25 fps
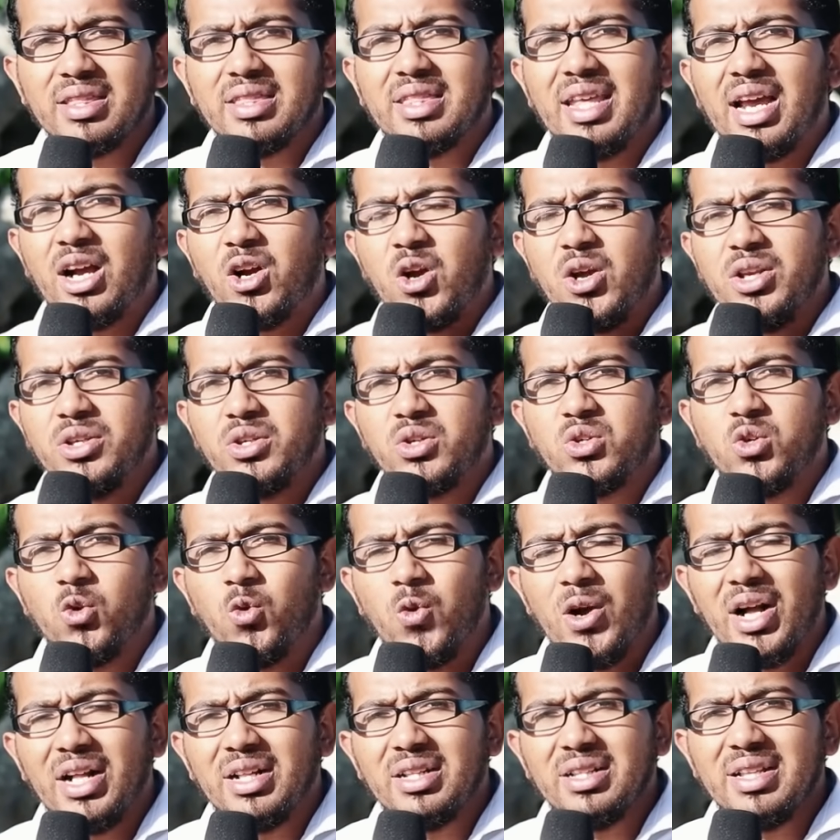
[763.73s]
They are going to do
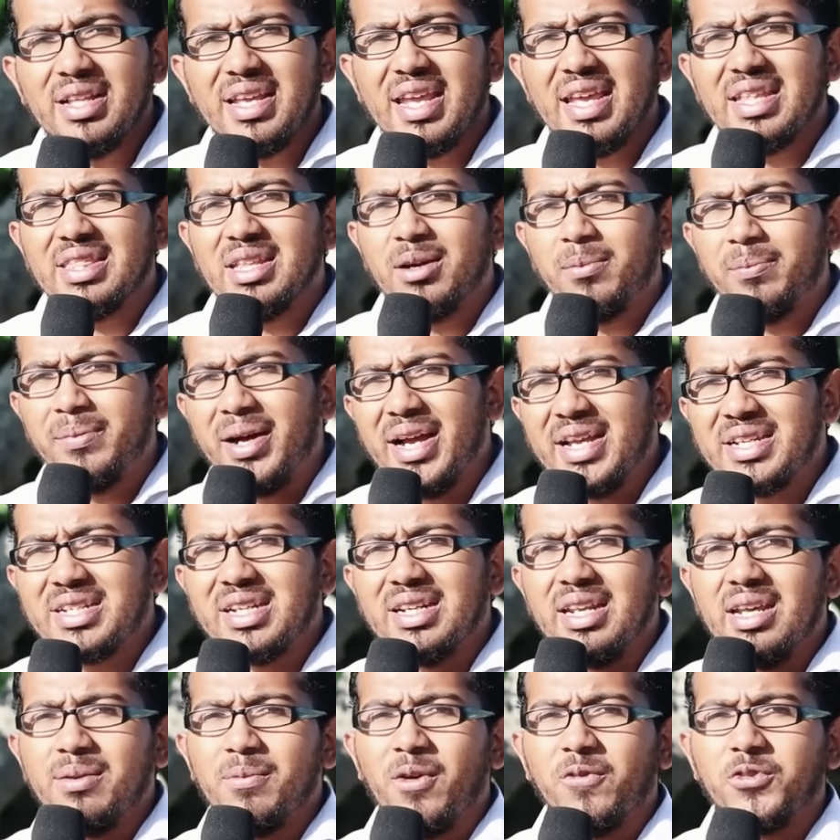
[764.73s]
well in the
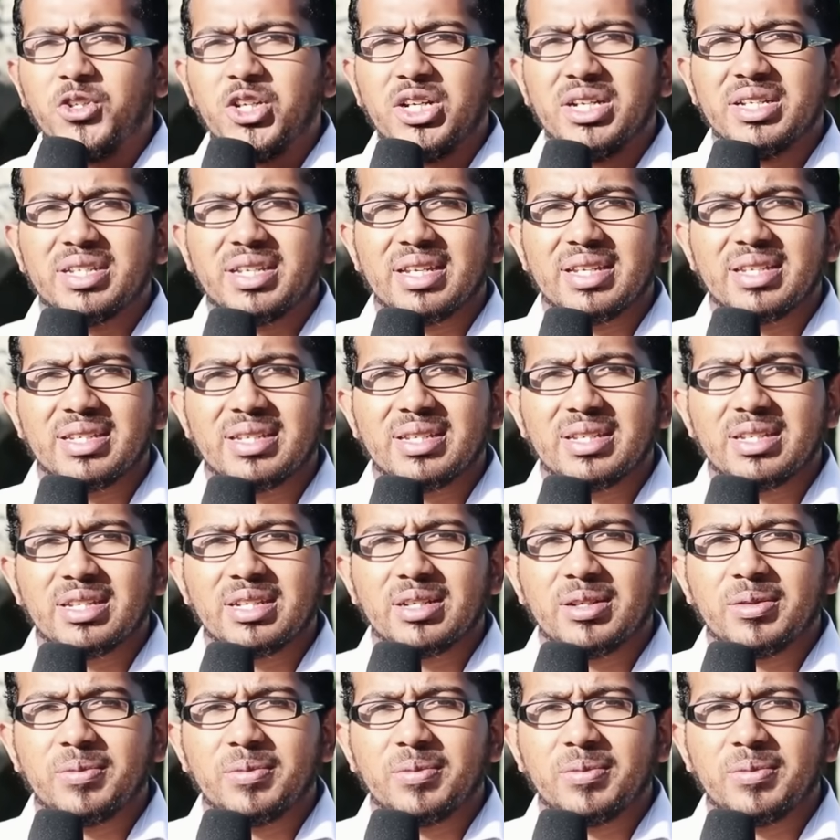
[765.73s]
mighty name of Jesus.